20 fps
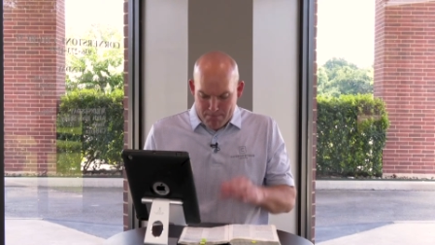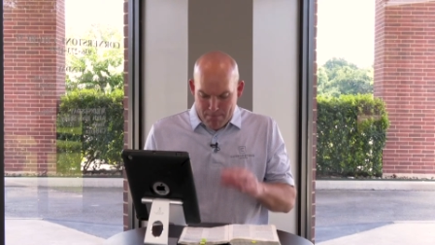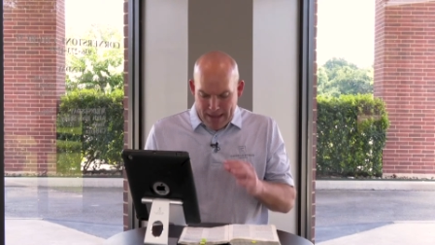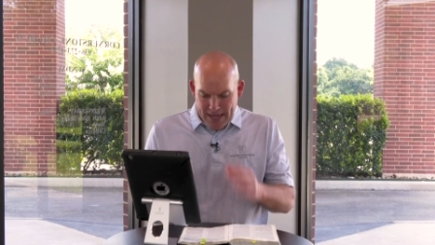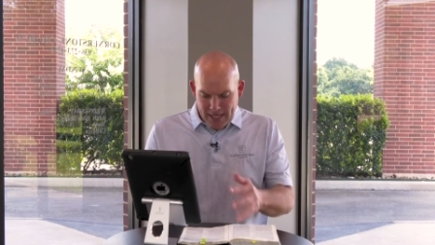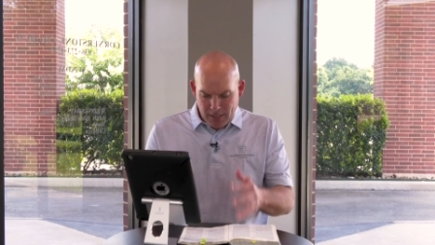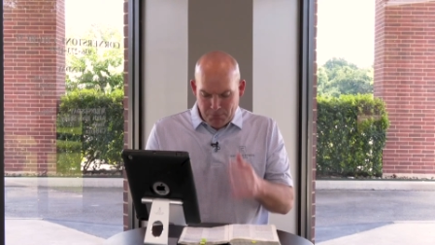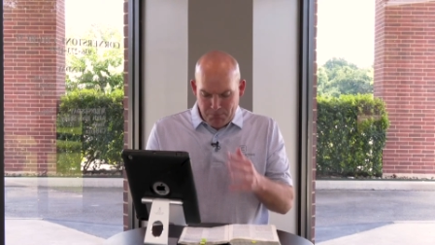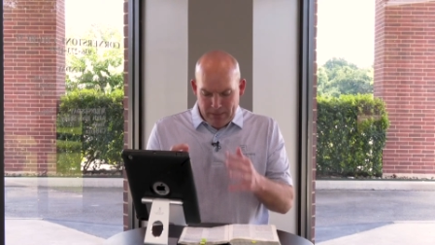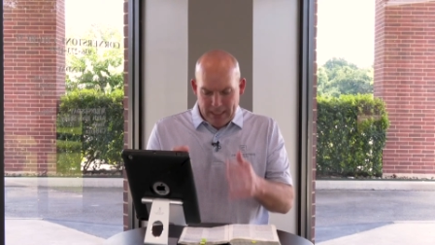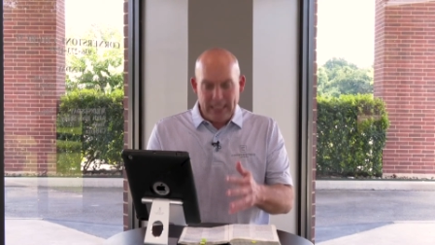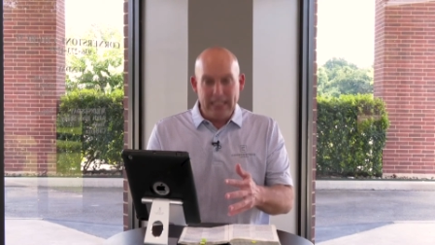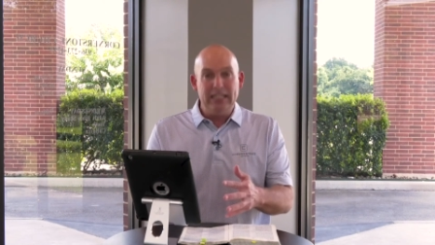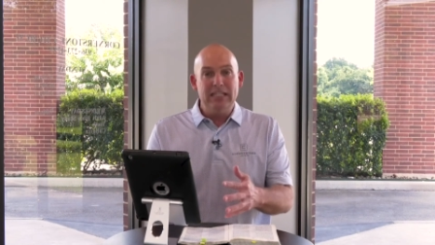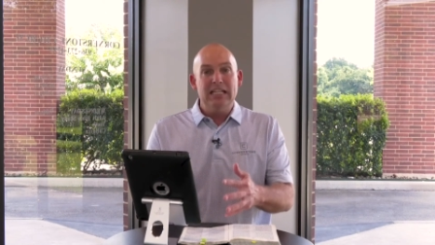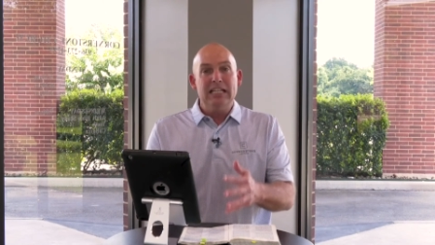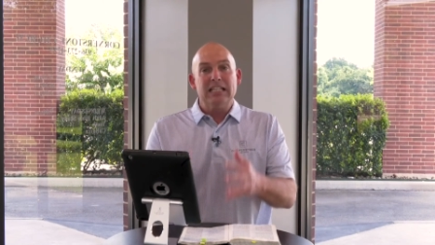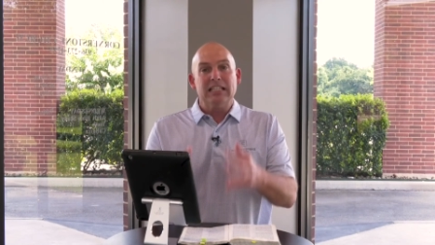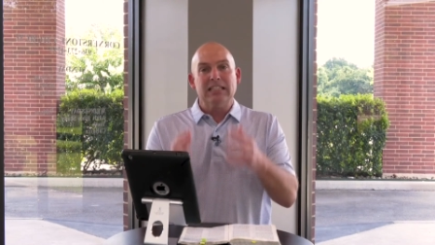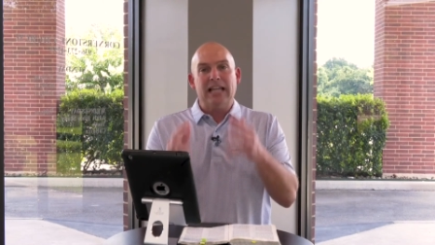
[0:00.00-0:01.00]
Make
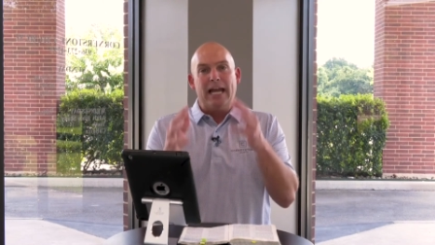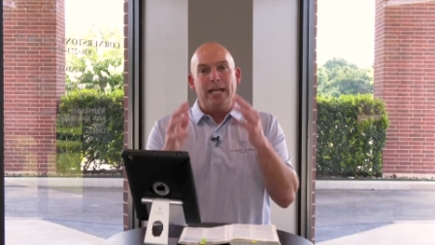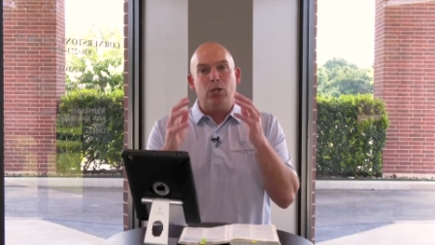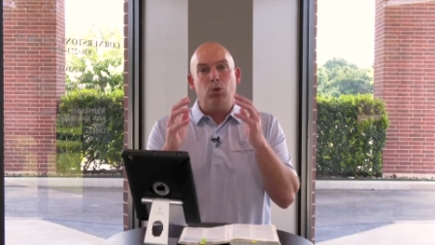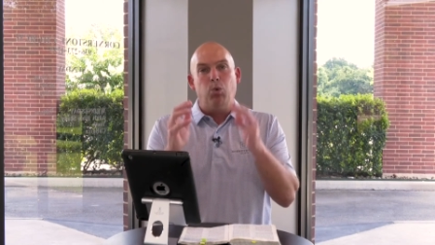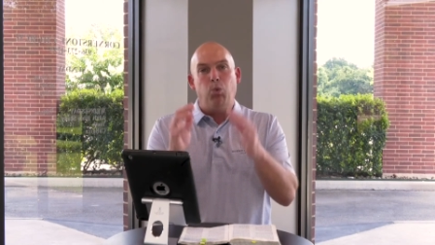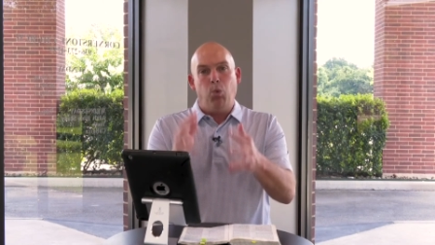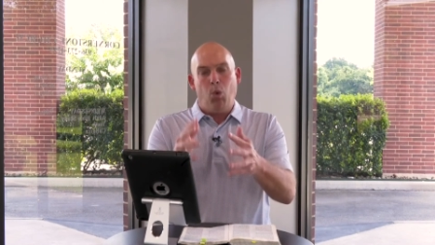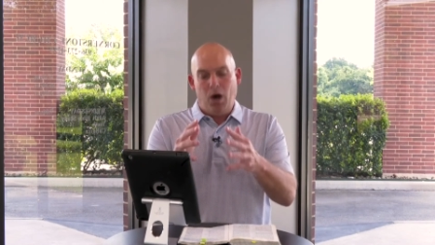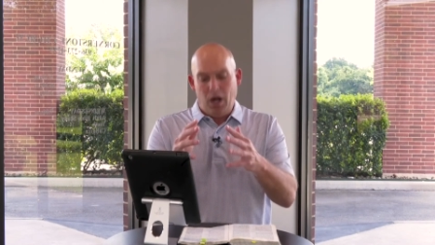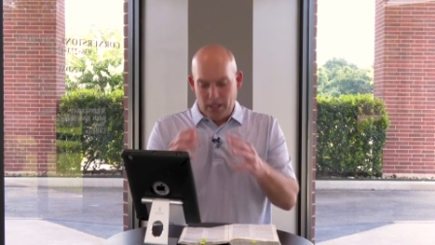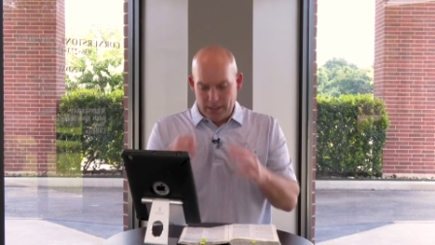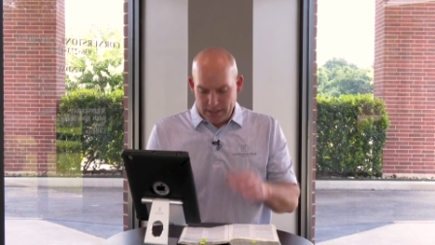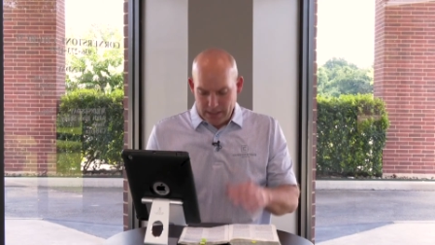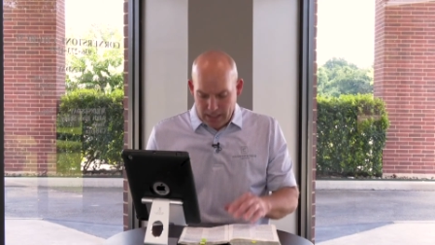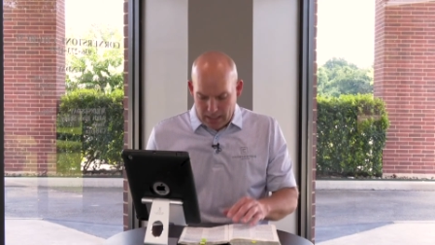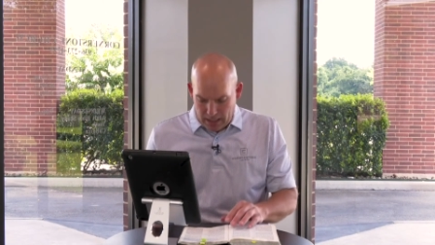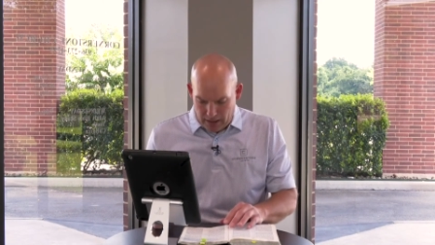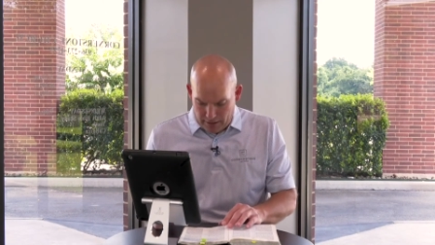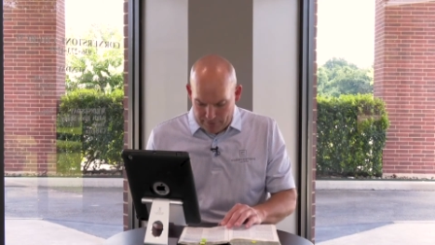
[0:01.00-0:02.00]
me like
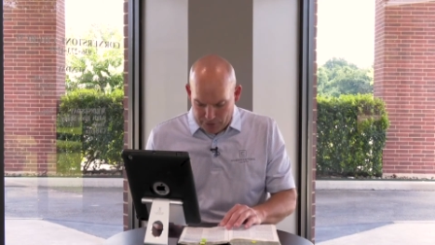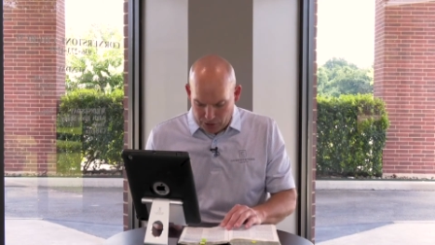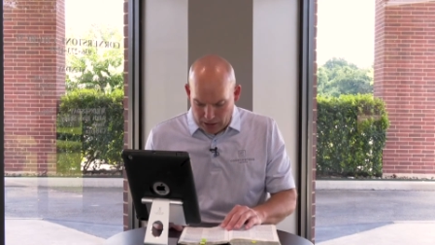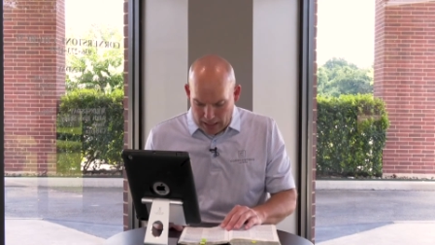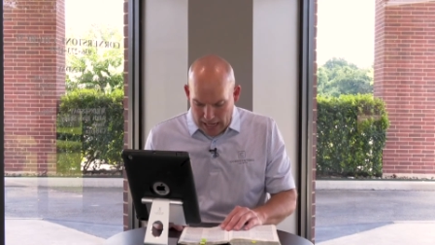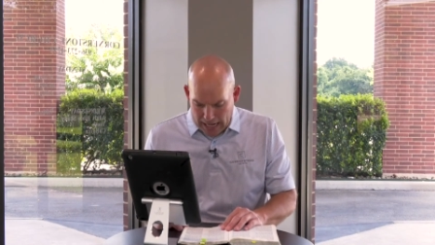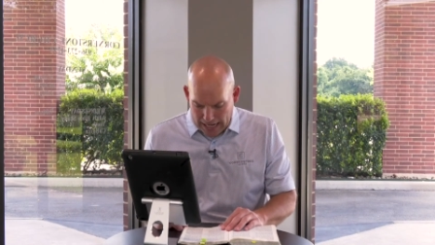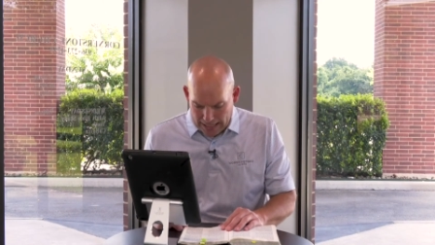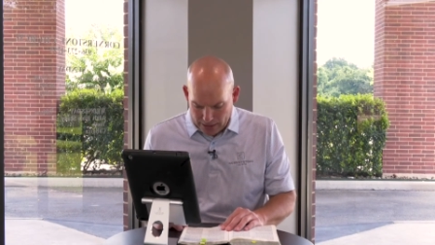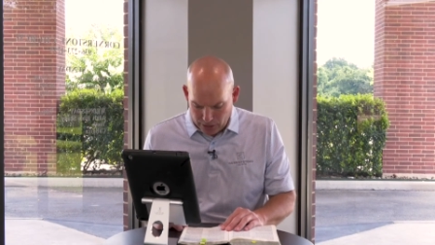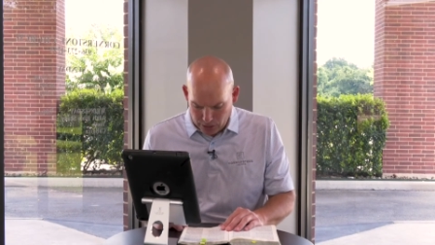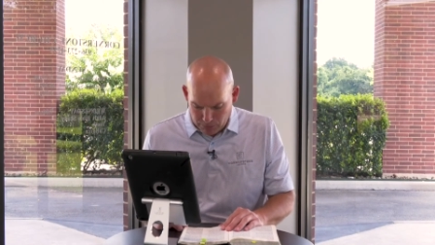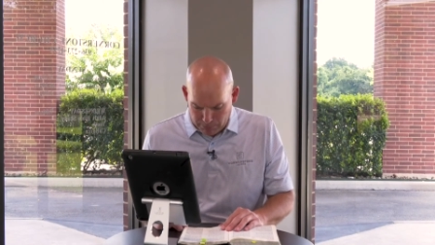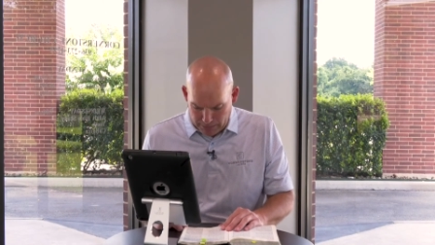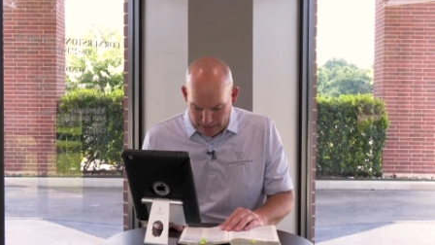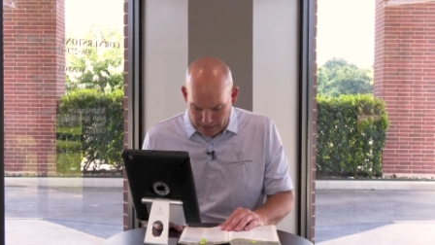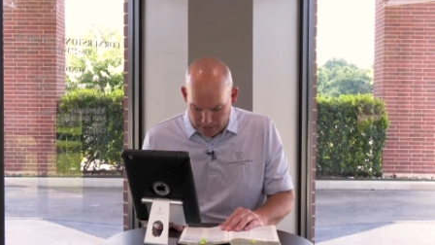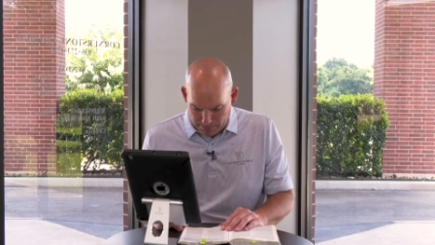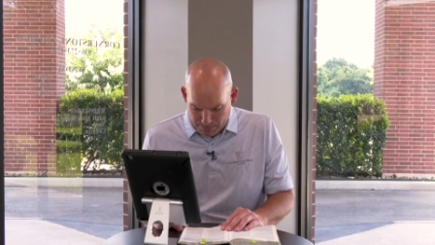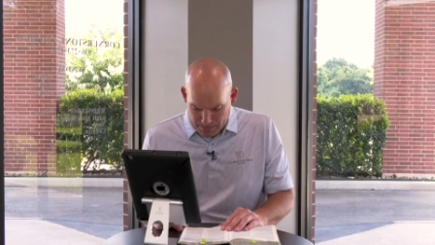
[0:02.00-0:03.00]
one of your hired
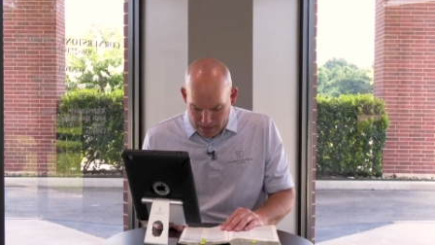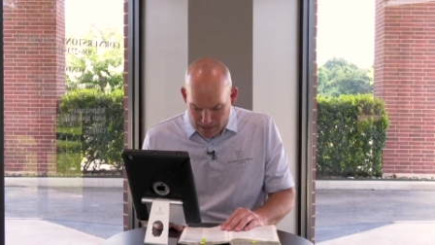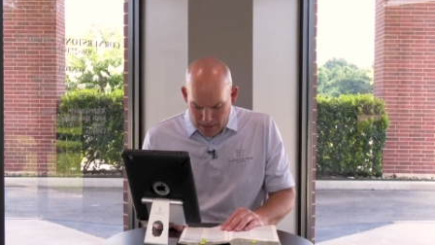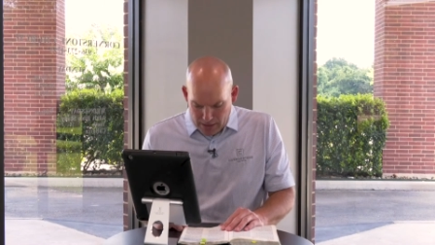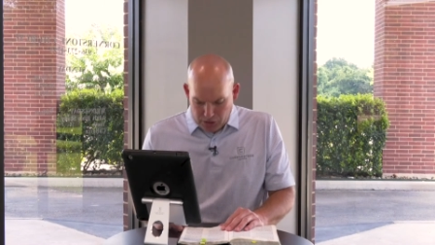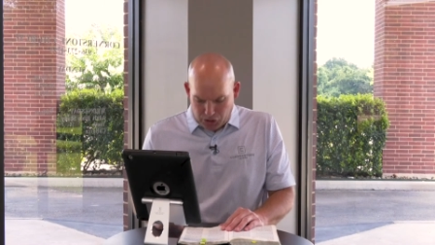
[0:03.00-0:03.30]
men.